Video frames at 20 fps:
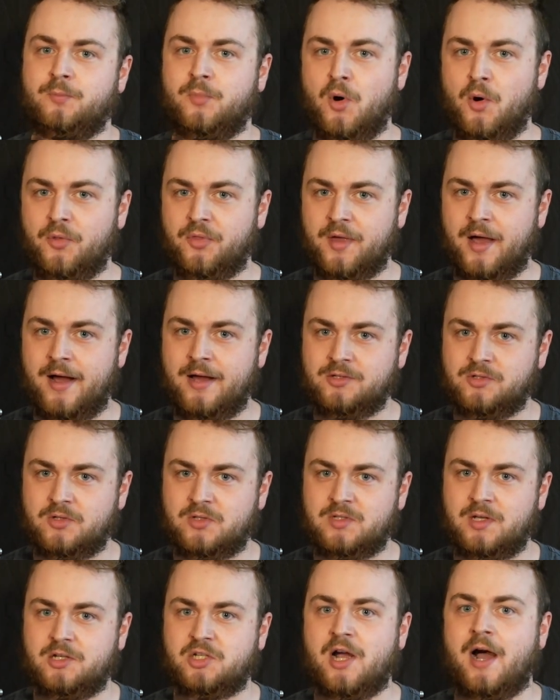both guys are
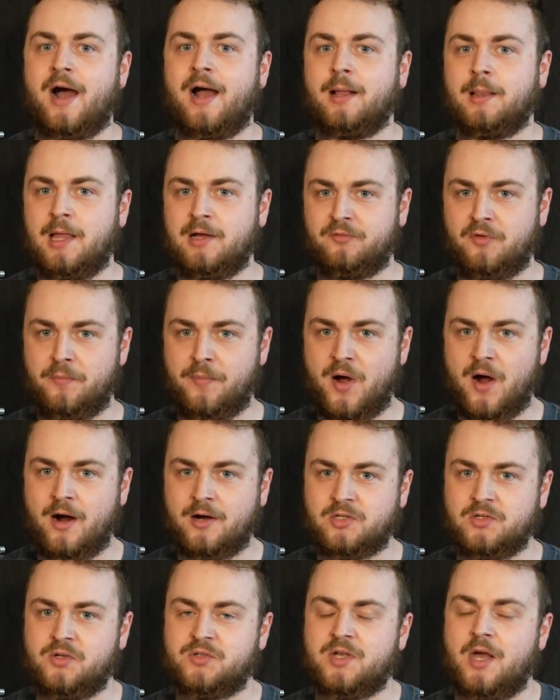such high-level
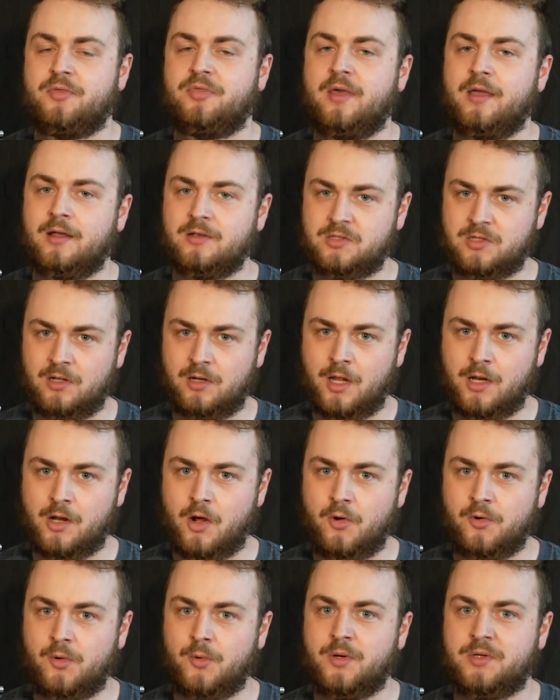boxers, I think it's going to
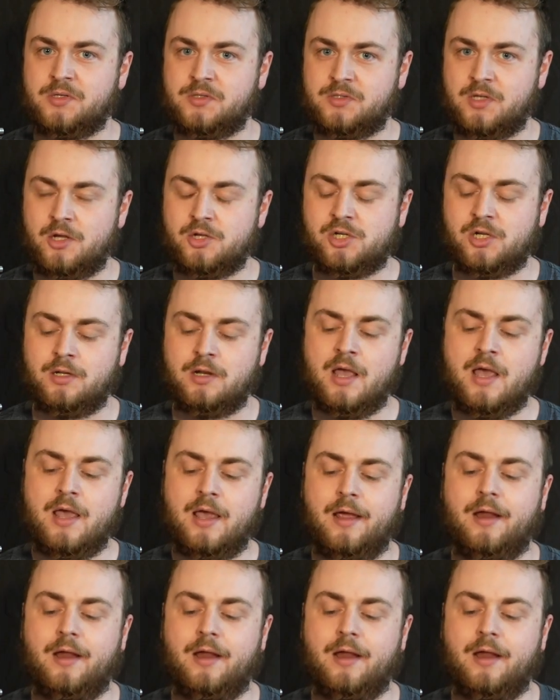go to a decision,